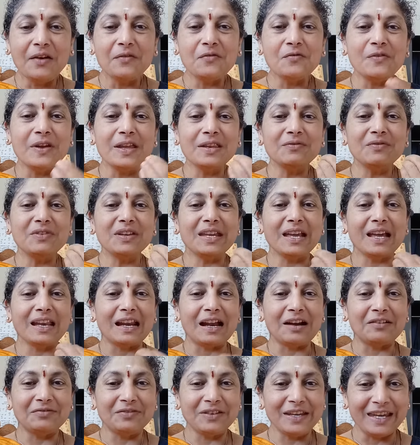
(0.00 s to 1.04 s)
When we are
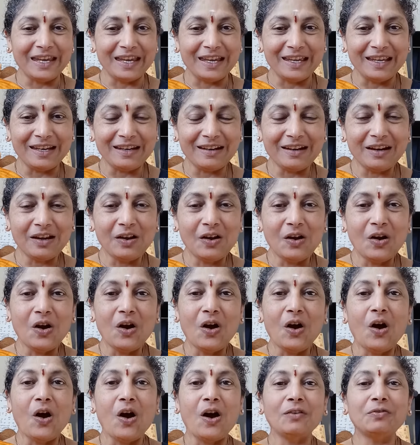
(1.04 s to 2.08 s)
aware
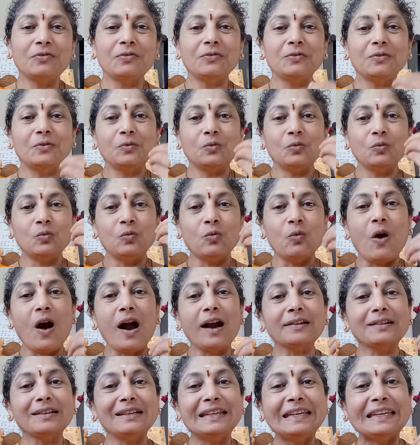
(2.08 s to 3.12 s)
of
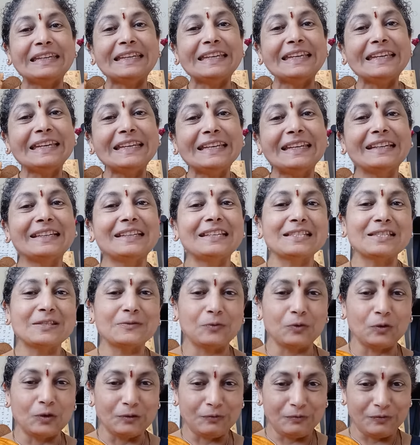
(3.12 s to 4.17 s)
what need it is
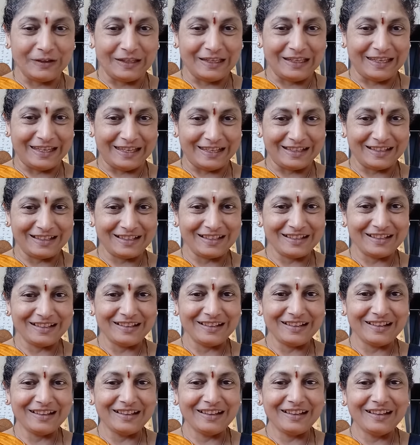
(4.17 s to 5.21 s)
fulfilling,
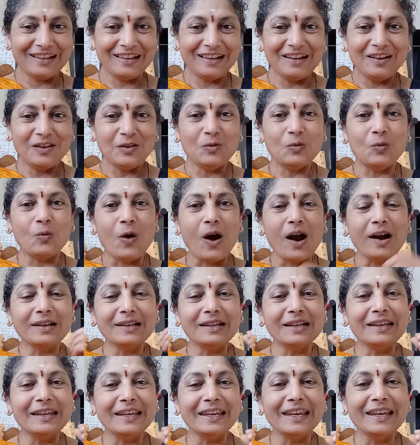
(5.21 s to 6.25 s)
what
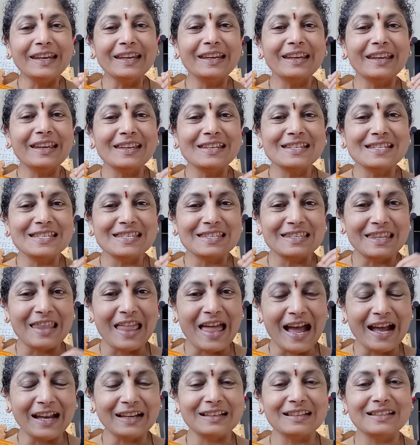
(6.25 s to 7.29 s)
need is
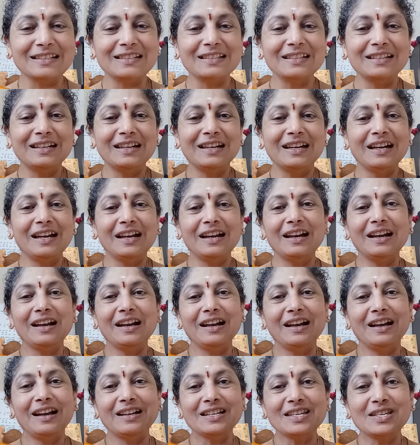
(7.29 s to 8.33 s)
that
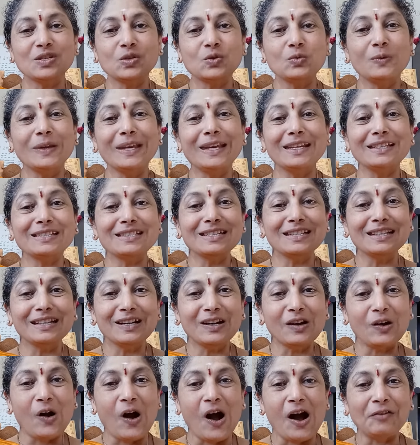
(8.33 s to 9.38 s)
sweet
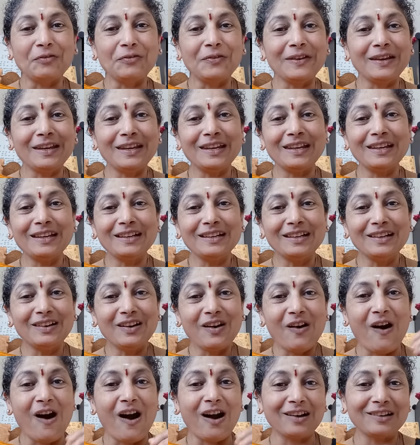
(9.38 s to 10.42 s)
coffee,
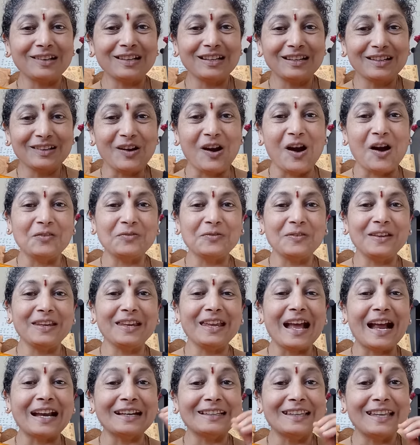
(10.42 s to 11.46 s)
hot coffee
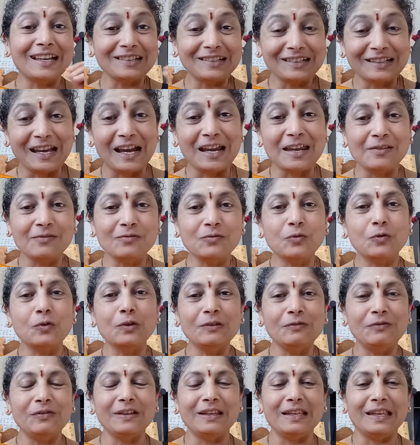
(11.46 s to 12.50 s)
at that time
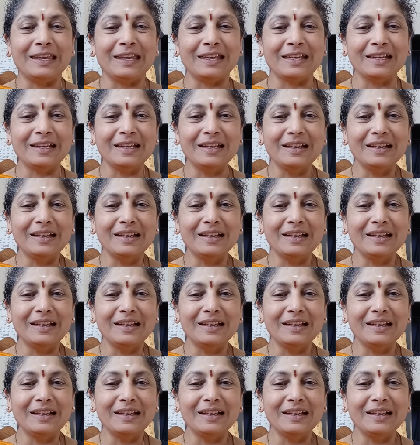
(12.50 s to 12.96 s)
fulfilling,